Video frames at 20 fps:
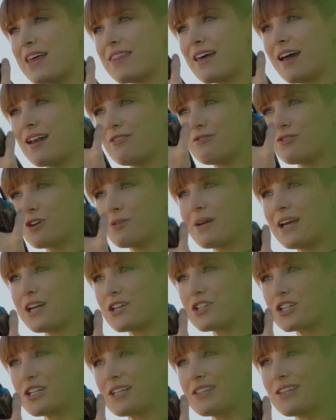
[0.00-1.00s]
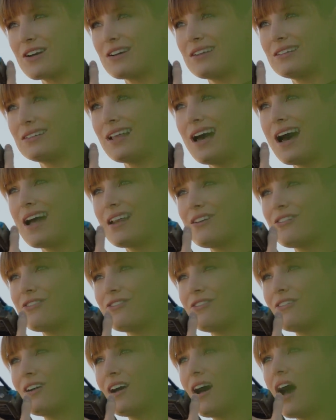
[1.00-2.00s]
by that information. There are a lot
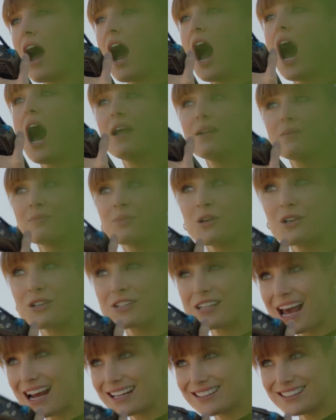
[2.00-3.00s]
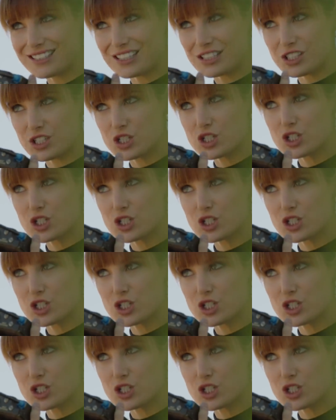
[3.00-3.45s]
of unprotected